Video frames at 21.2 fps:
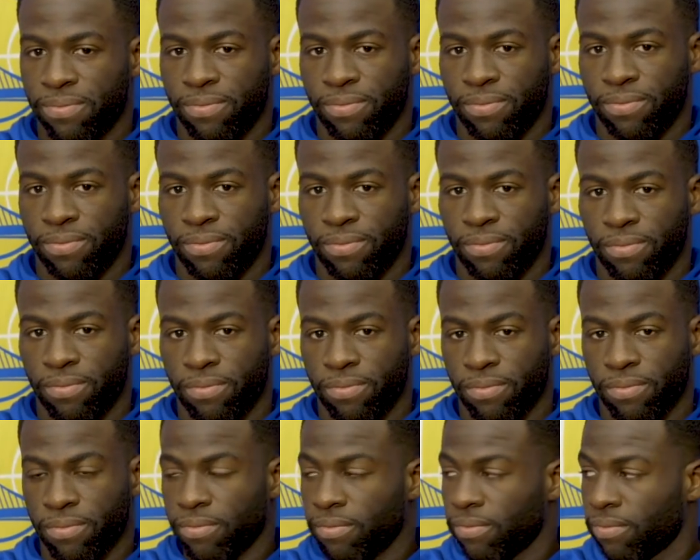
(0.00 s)

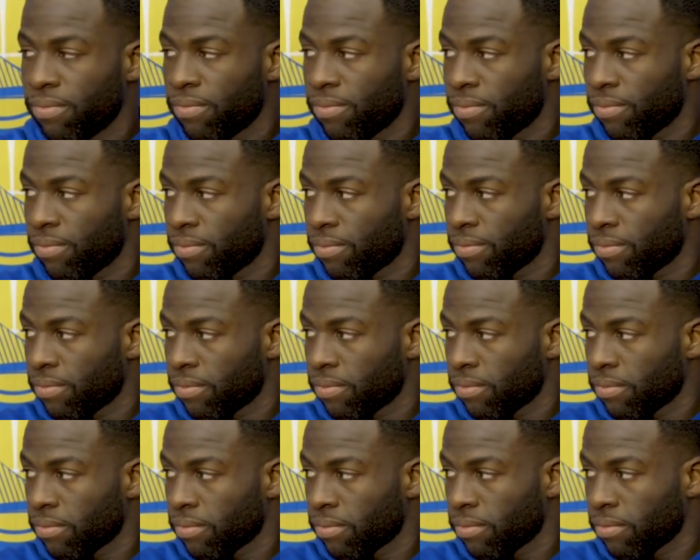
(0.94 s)

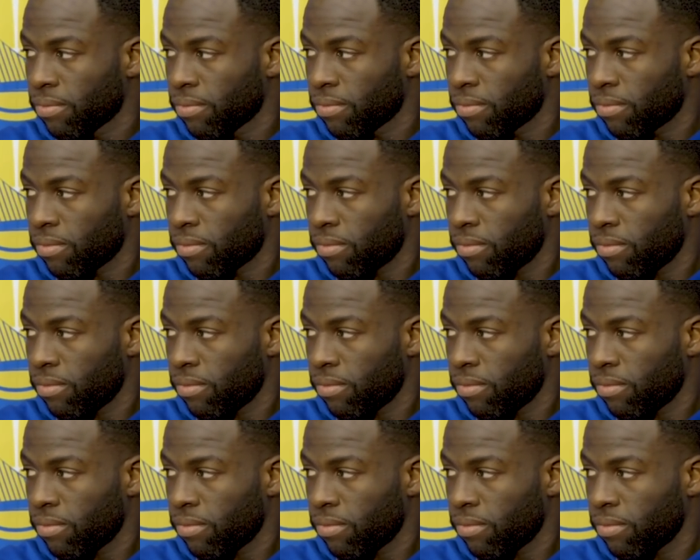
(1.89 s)
(no one is talking)